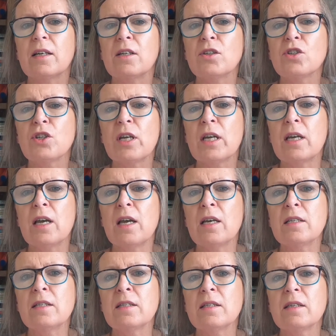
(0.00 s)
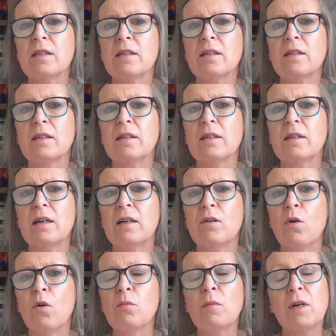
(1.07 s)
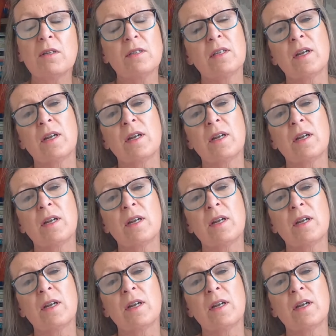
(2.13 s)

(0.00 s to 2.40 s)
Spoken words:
she is almost